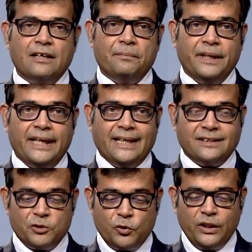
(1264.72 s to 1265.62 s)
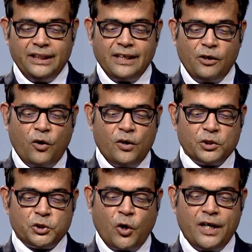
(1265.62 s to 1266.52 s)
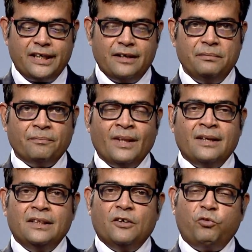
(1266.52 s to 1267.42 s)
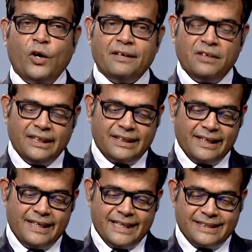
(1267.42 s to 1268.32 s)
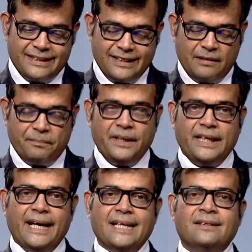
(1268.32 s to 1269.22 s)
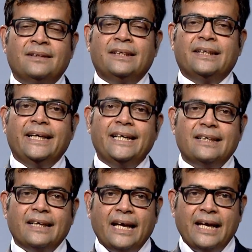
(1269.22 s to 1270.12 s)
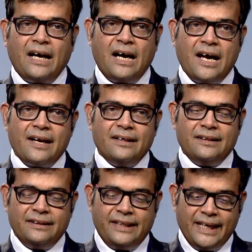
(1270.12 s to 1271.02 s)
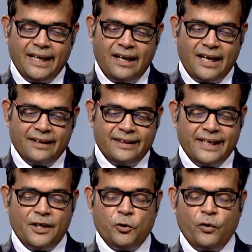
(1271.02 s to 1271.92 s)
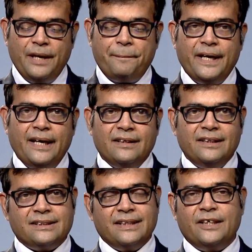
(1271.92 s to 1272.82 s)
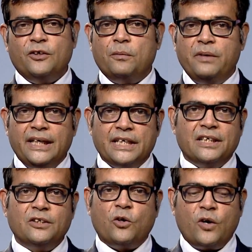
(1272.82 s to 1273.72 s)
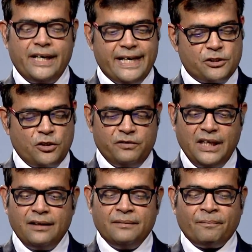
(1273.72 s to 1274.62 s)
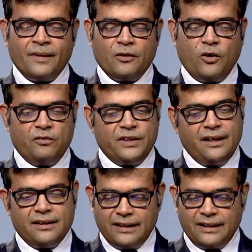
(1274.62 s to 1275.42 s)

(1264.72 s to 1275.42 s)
company has. So in the short term, whatever the current assets the company has, they are there to repay the certain obligations or debts of the